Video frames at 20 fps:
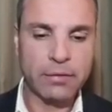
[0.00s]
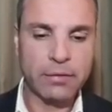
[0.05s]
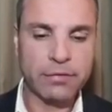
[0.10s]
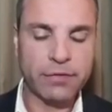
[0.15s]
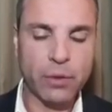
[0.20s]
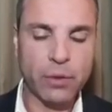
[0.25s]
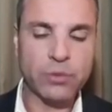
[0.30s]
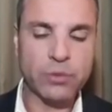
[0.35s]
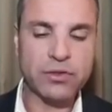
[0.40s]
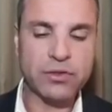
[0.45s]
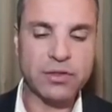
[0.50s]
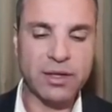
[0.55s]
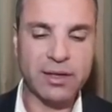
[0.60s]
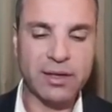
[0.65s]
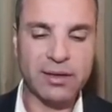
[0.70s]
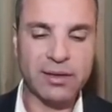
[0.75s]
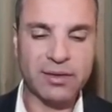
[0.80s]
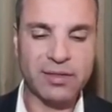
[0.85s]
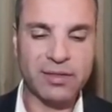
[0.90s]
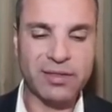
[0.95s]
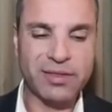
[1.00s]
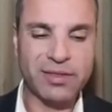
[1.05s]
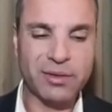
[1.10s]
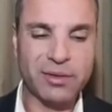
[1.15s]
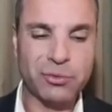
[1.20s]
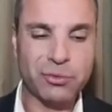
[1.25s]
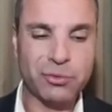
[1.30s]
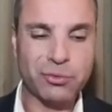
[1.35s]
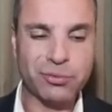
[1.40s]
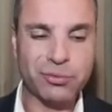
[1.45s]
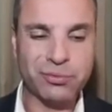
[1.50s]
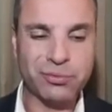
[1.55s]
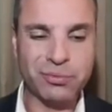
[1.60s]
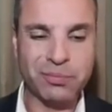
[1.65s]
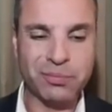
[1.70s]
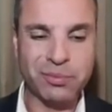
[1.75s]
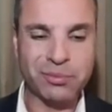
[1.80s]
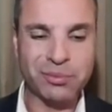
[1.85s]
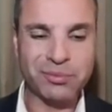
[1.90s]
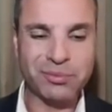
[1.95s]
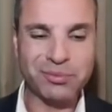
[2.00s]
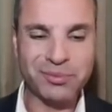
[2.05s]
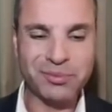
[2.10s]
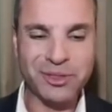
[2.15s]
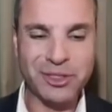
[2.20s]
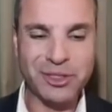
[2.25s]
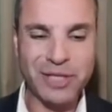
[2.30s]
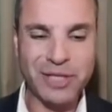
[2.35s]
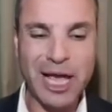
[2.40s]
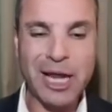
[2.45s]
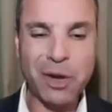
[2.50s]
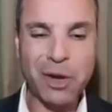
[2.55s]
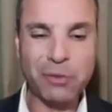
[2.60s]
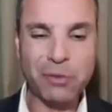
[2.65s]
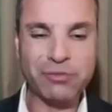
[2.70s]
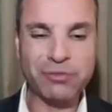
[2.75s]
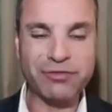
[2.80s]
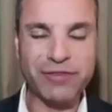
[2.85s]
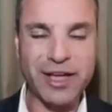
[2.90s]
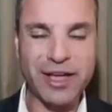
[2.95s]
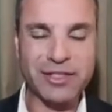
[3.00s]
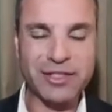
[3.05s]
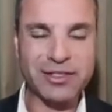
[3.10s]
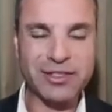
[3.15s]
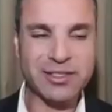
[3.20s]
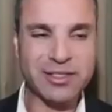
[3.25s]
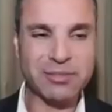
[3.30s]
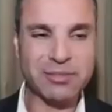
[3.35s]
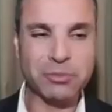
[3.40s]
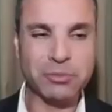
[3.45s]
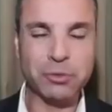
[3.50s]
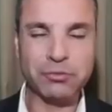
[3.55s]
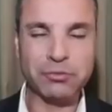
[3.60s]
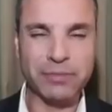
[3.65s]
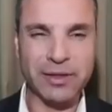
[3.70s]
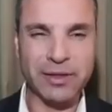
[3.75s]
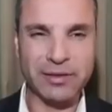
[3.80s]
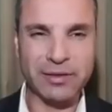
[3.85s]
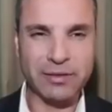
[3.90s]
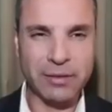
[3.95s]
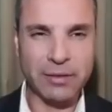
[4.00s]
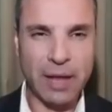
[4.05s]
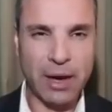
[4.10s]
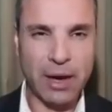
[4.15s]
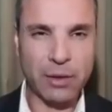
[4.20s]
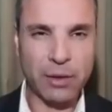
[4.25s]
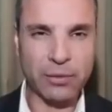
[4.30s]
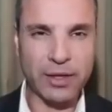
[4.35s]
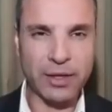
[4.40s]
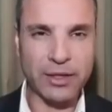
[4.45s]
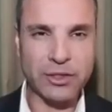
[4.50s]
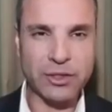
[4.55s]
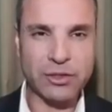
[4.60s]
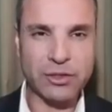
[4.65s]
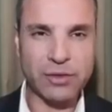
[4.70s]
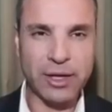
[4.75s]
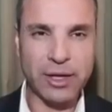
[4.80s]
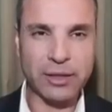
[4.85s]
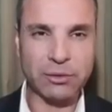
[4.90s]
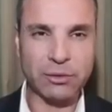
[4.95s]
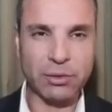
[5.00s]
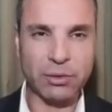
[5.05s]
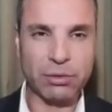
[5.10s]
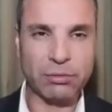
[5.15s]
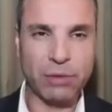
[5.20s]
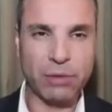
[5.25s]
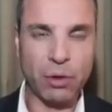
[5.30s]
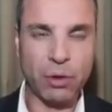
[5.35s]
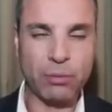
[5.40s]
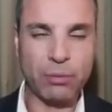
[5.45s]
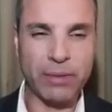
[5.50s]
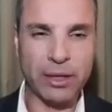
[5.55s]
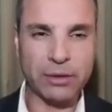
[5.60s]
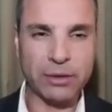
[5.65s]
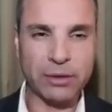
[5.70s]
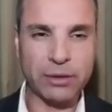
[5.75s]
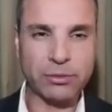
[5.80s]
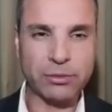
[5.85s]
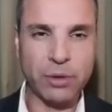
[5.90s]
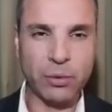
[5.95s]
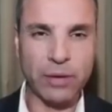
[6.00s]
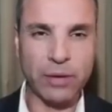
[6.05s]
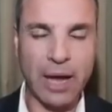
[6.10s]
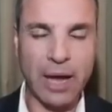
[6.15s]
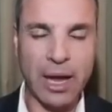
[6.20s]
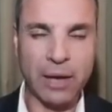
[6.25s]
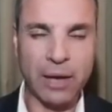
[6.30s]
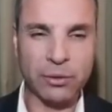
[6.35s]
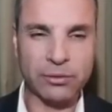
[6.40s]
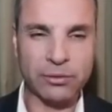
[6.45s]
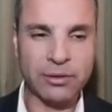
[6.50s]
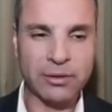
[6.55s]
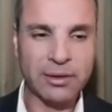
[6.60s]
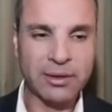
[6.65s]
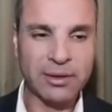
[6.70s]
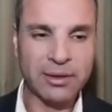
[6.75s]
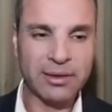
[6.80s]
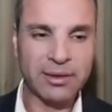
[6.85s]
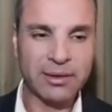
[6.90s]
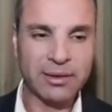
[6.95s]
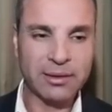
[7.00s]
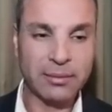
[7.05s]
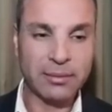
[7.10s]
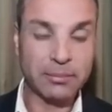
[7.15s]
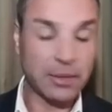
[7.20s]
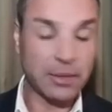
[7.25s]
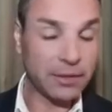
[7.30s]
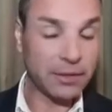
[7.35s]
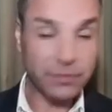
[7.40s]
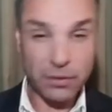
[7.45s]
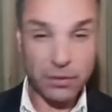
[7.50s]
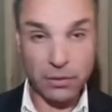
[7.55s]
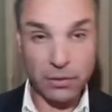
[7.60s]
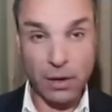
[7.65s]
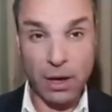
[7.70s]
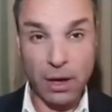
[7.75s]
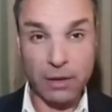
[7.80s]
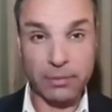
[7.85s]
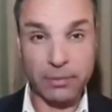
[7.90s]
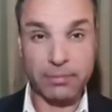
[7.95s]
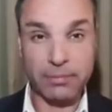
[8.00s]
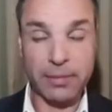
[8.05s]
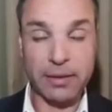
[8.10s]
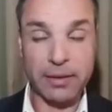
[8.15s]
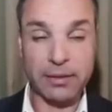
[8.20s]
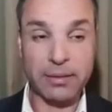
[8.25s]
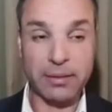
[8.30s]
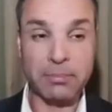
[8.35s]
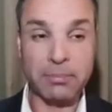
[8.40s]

Folks, the Yellow Vests movement now that is trying to throw Macron out, believe it or not, but the